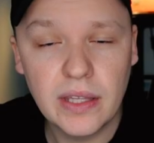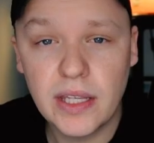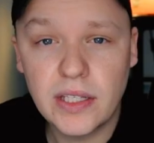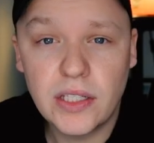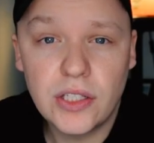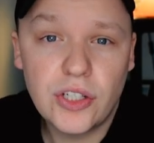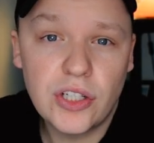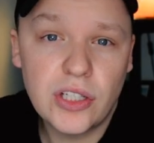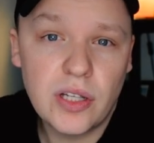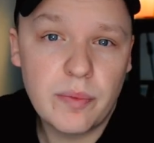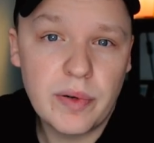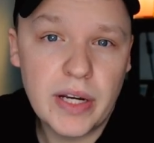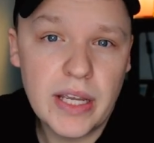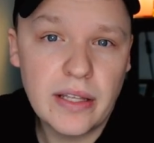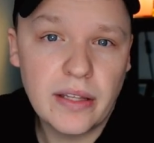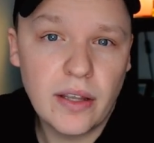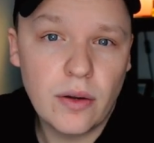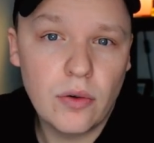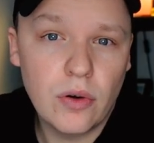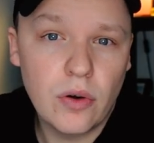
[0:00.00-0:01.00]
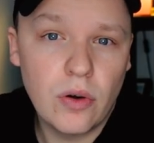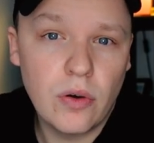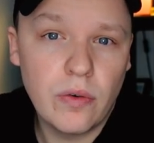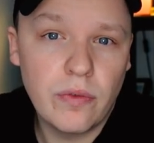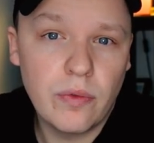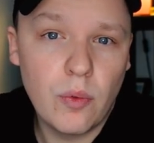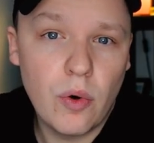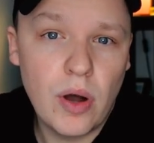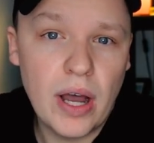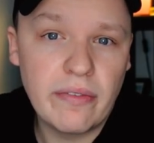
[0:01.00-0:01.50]
This is just a breakdown
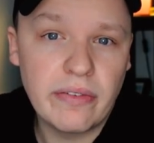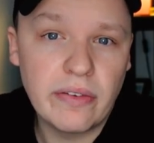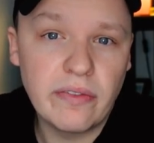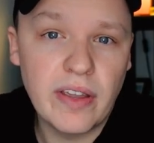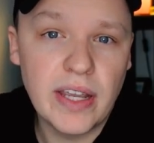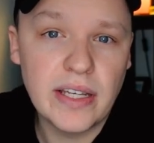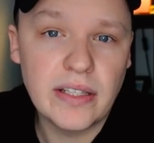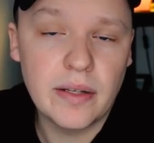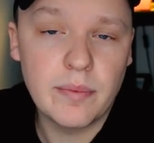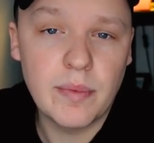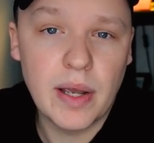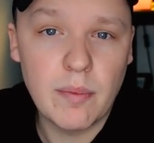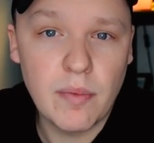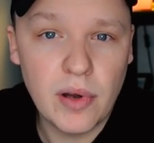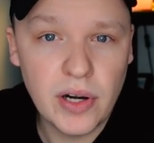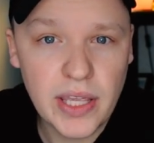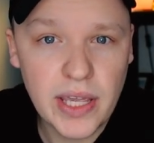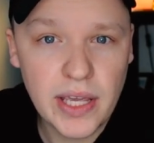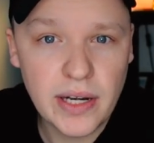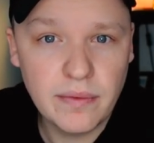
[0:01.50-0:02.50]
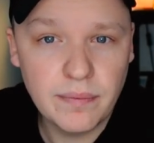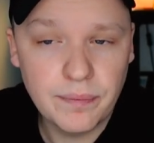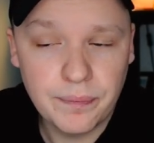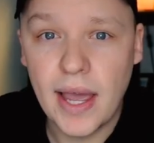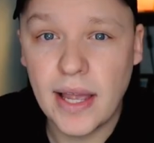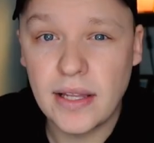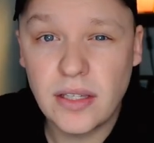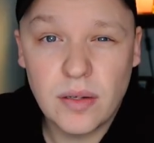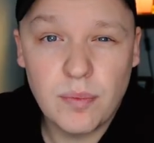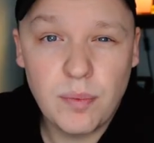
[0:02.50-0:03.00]
of what I've invested my money in
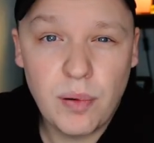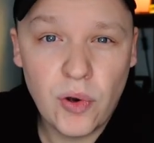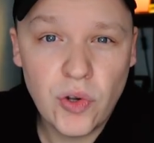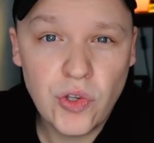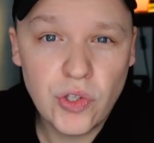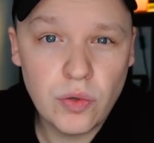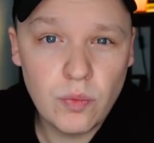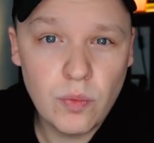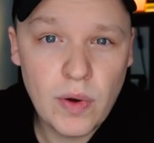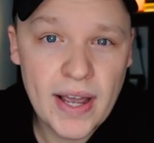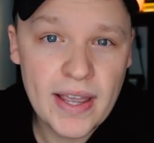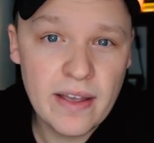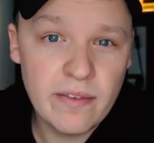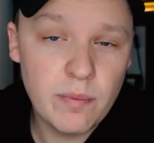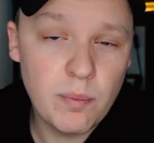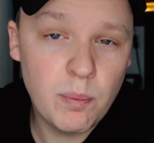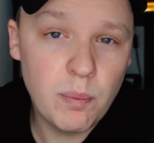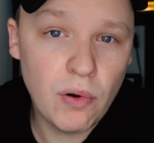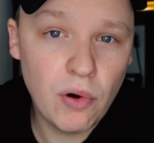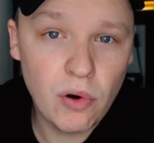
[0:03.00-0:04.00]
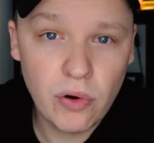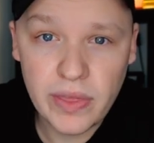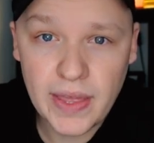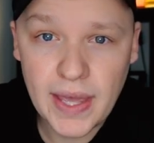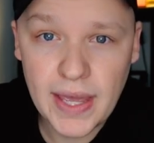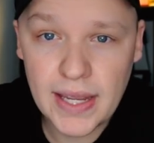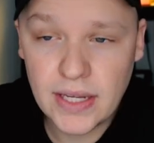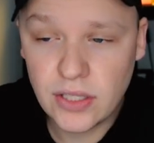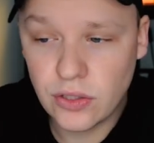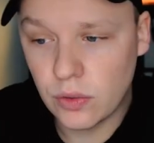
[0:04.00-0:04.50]
and some points on why I've bought
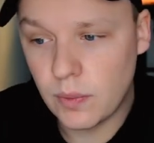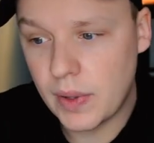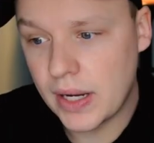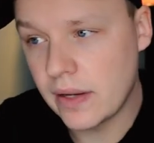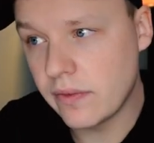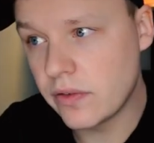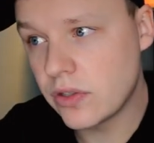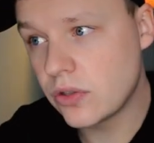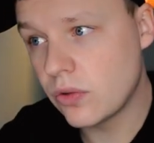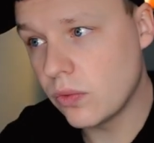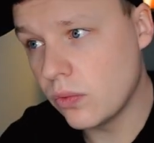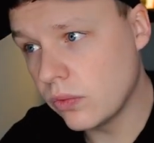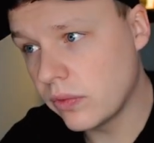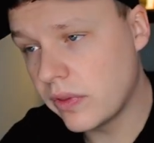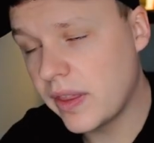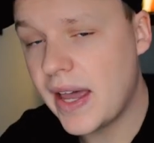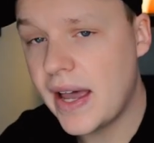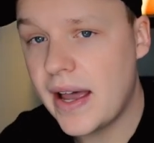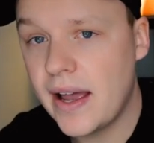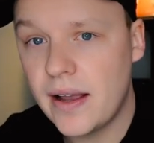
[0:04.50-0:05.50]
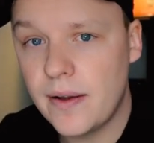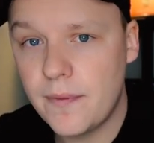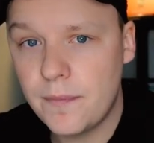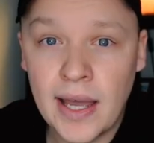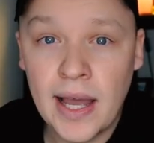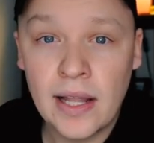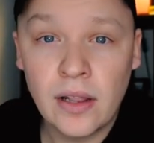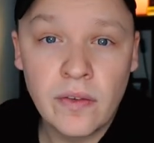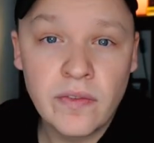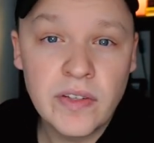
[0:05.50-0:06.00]
this or why I've sold that.
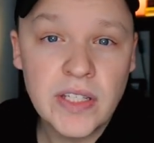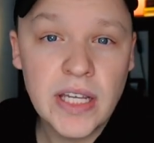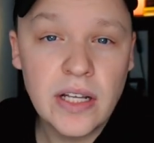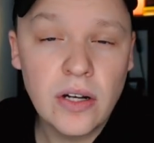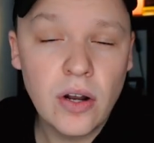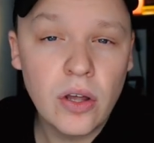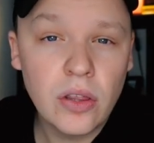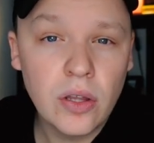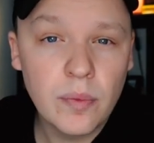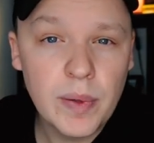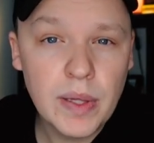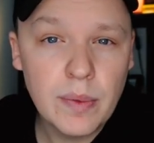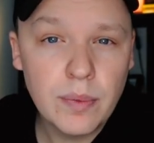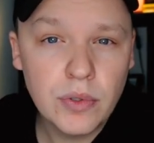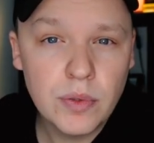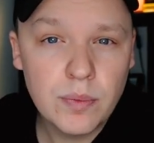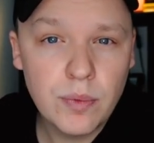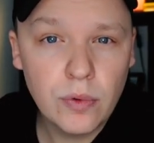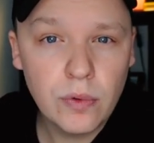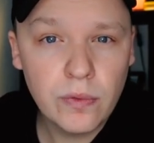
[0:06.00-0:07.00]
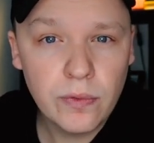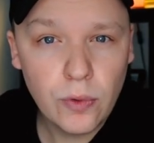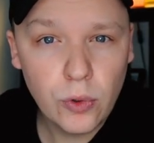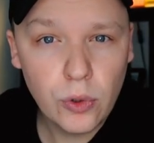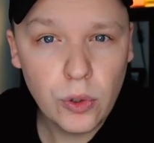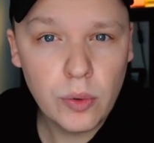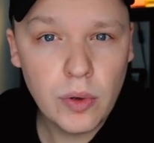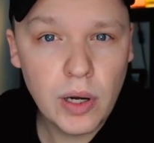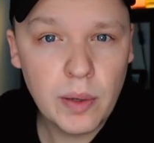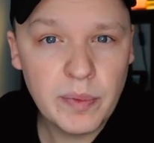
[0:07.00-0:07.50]
I love seeing other people's
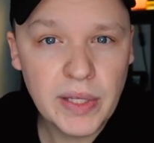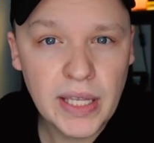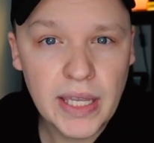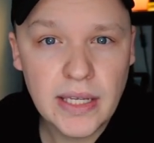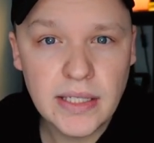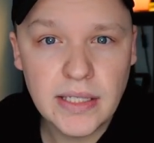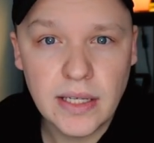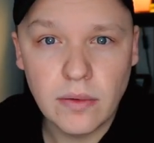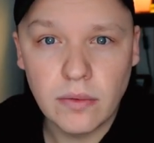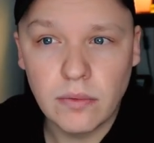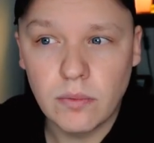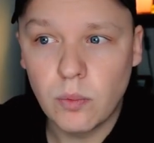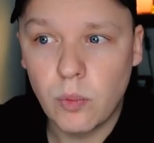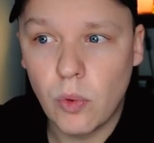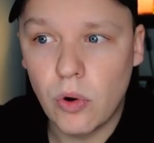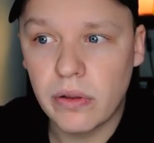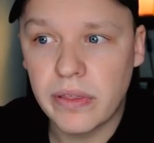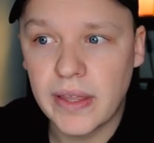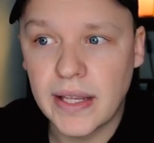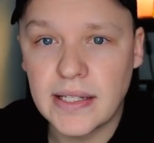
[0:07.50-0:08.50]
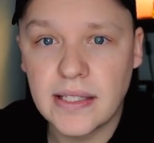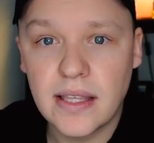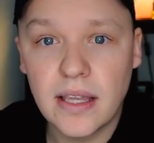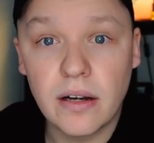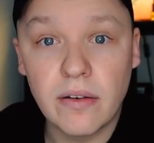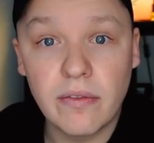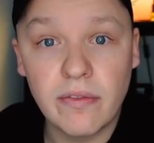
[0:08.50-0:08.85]
portfolio updates and what things they're